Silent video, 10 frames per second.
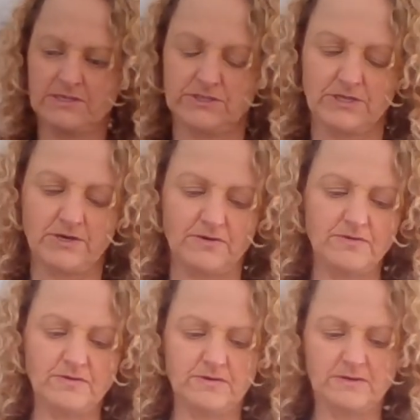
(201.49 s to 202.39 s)
So
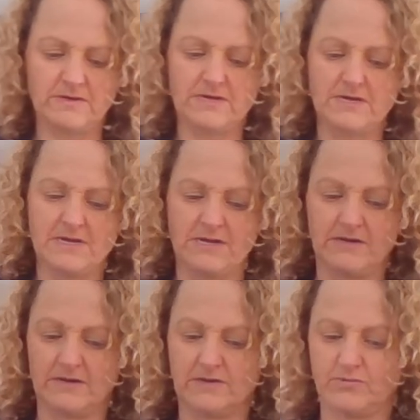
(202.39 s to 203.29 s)

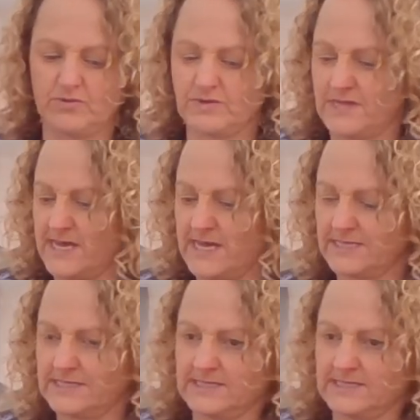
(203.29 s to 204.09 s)
I'm going to put that